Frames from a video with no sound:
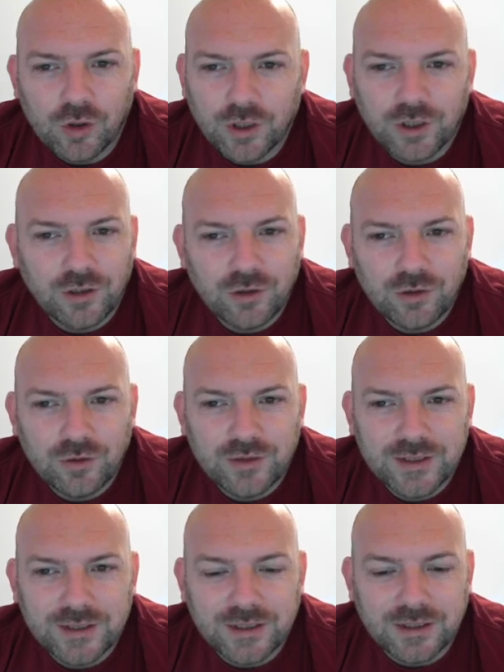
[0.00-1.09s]
going to
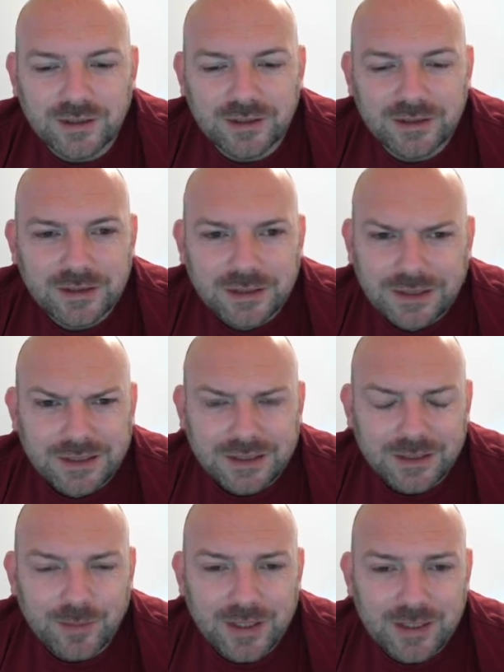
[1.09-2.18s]
use the
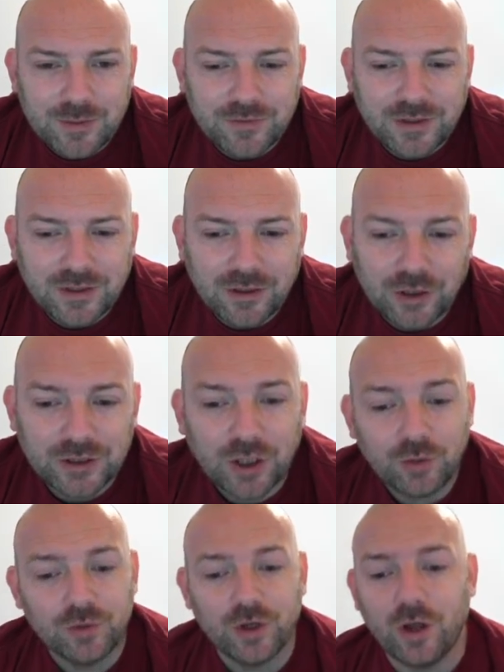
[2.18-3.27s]
plasma thing. I
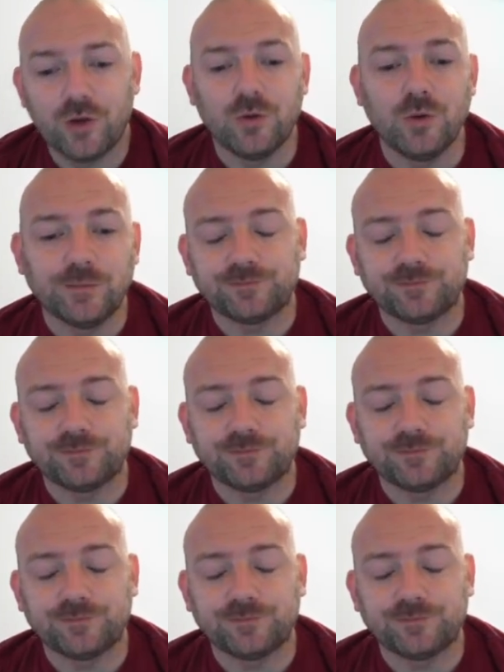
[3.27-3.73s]
don't know